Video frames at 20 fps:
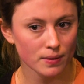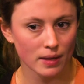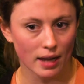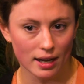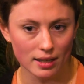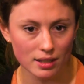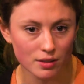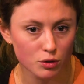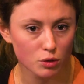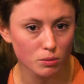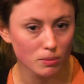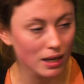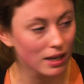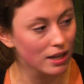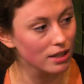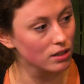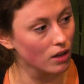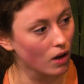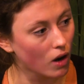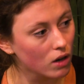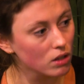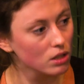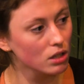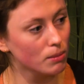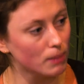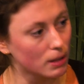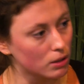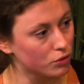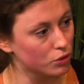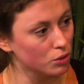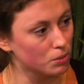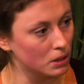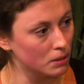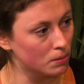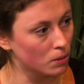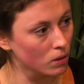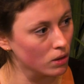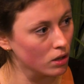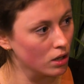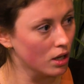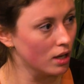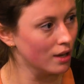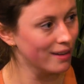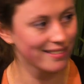And if you make it only about a few people,